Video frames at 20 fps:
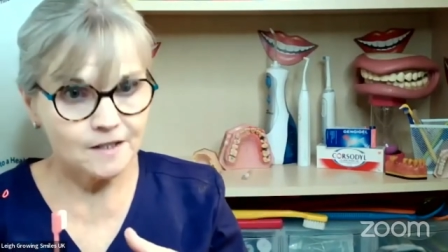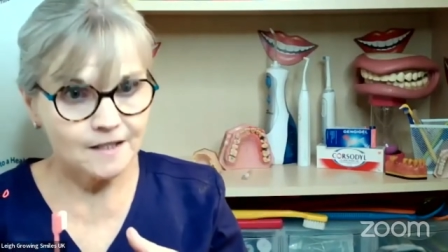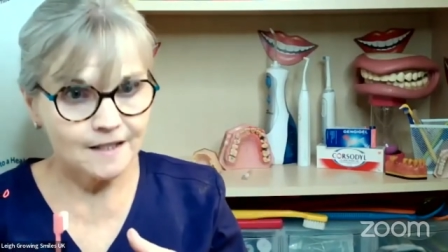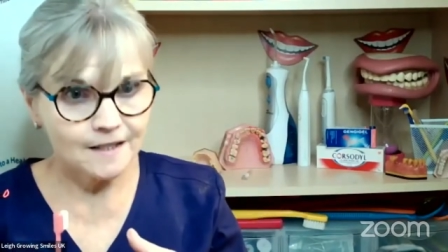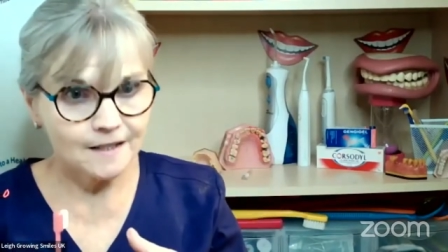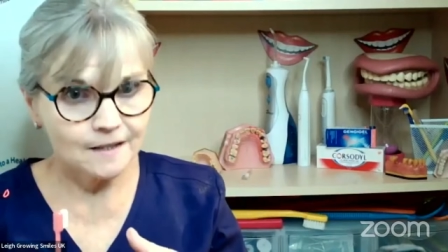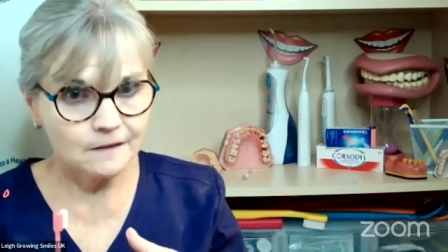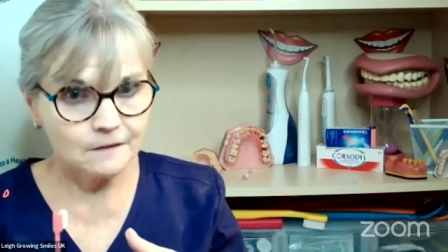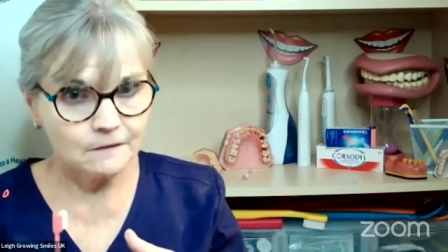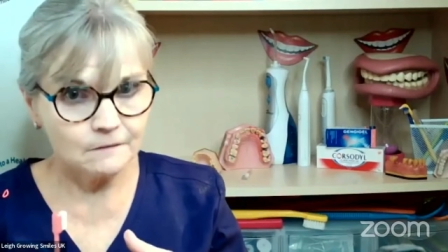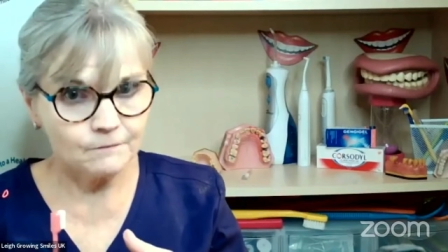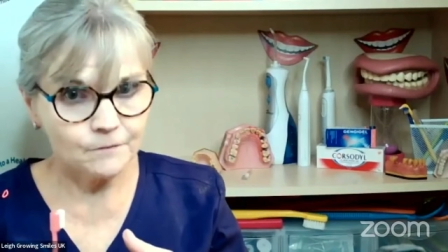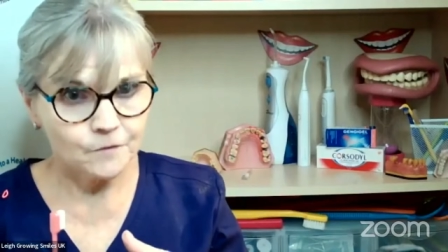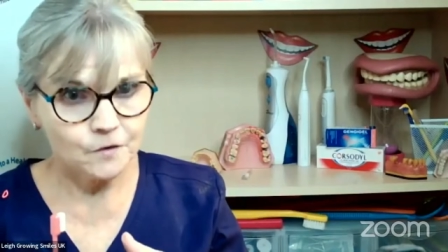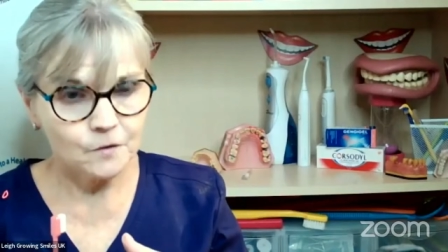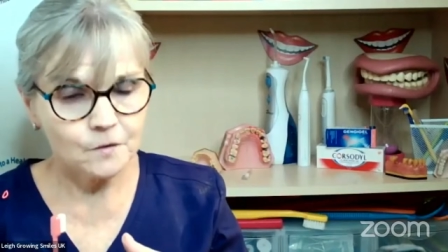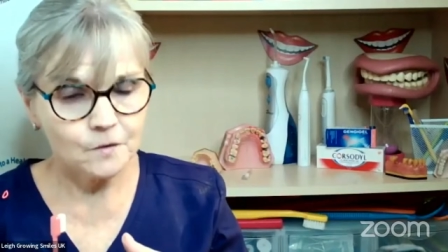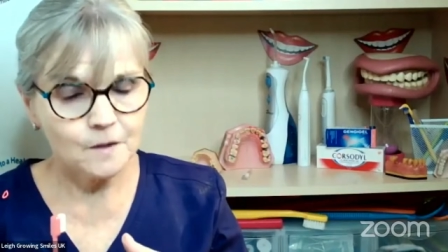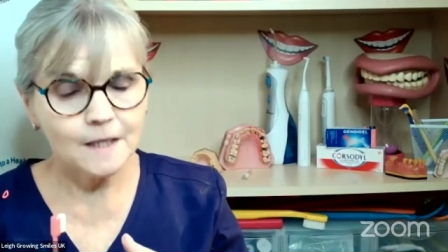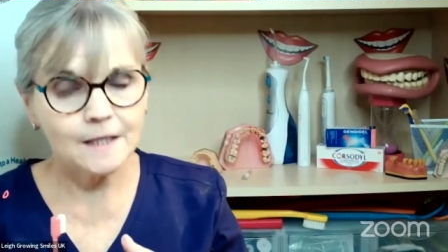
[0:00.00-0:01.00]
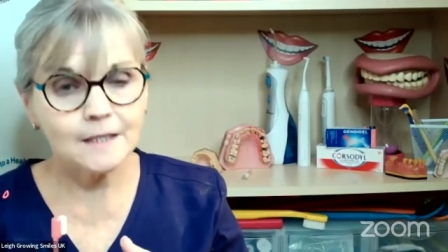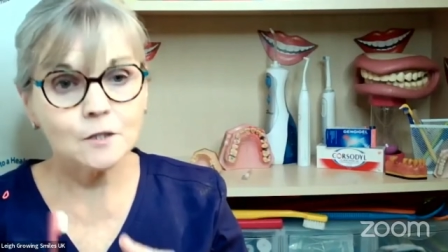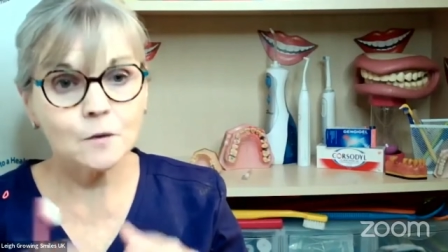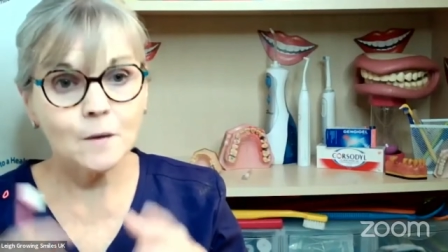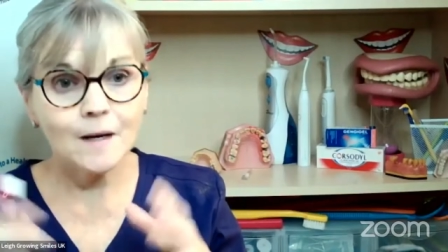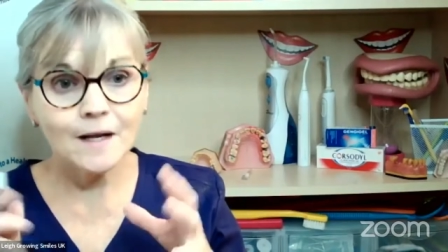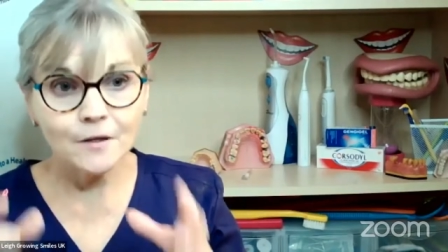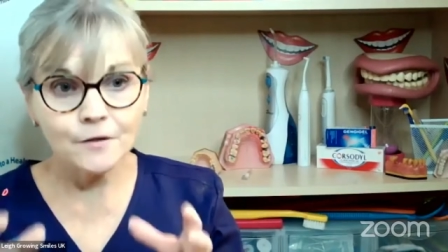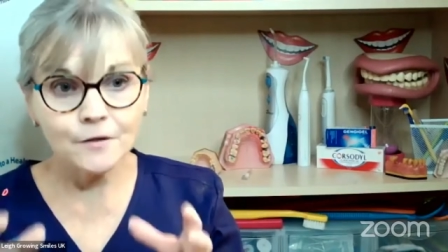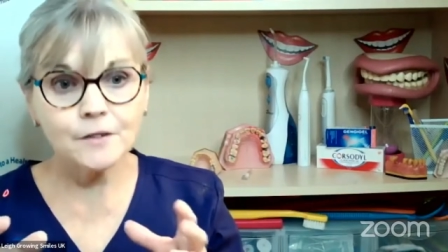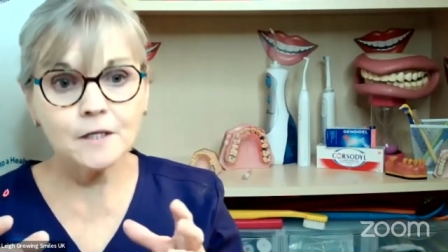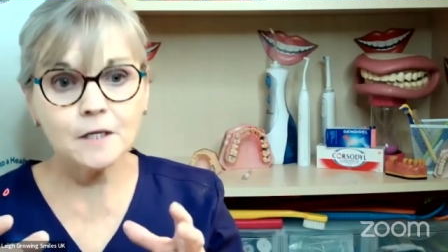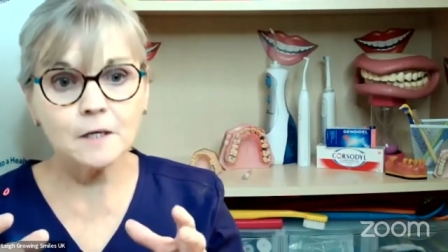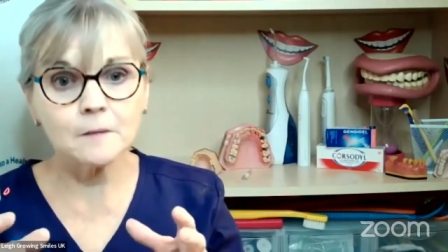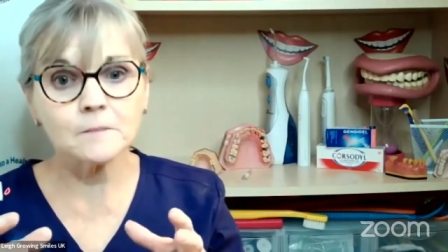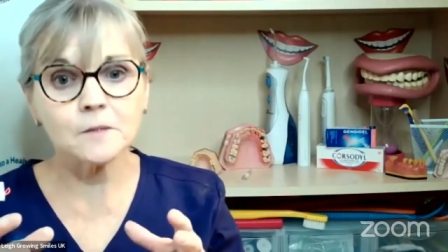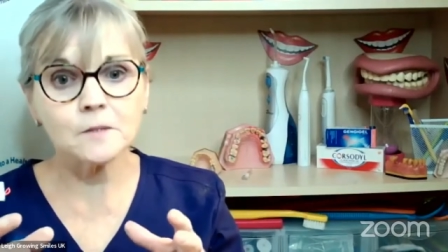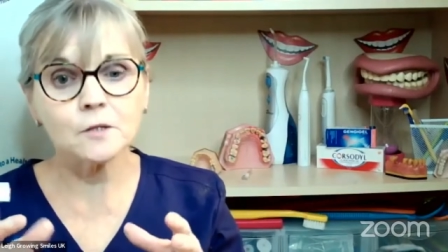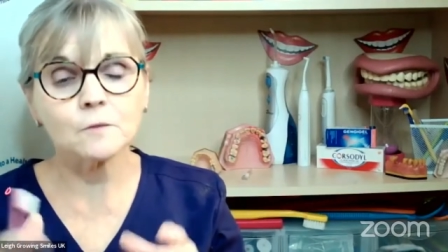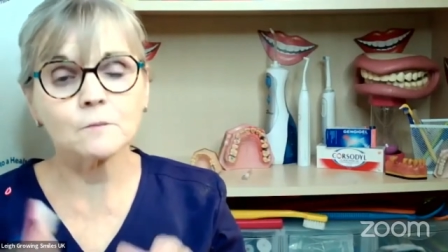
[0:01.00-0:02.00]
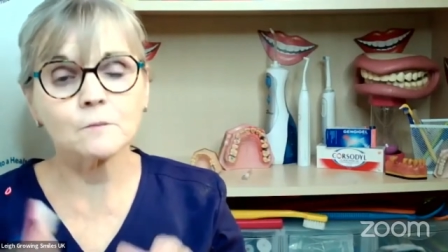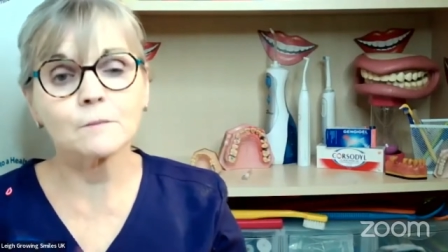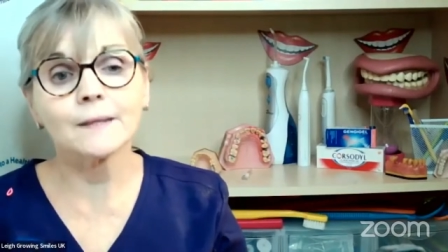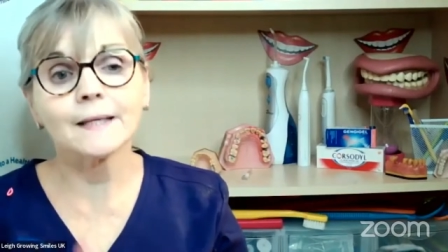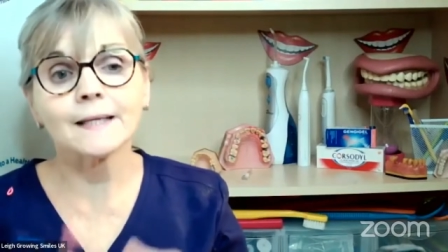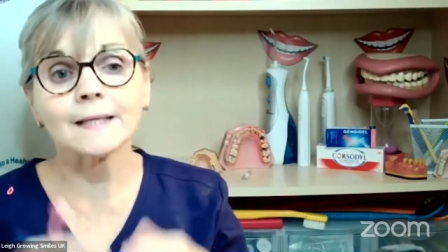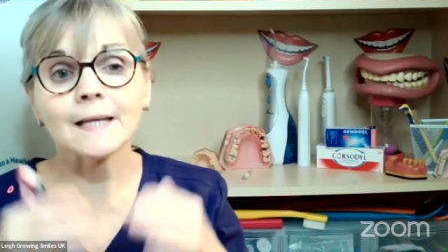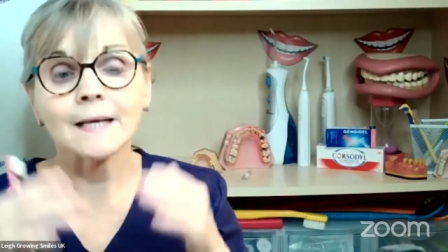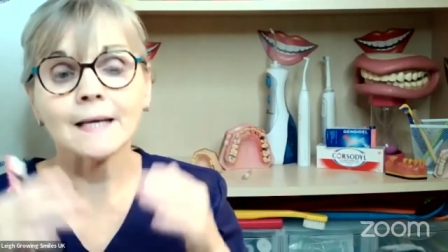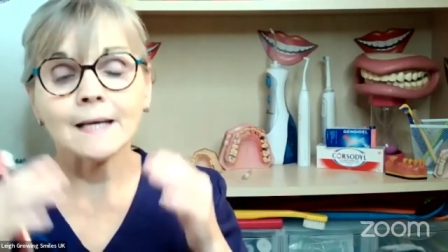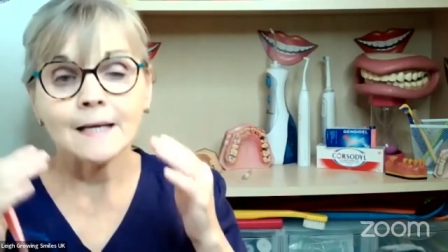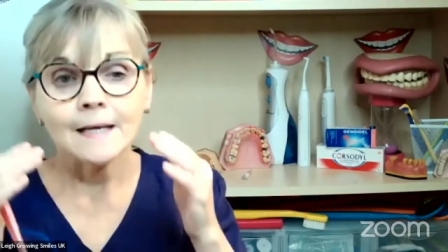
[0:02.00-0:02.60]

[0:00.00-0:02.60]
to heal. Okay, so healthy gums don't bleed.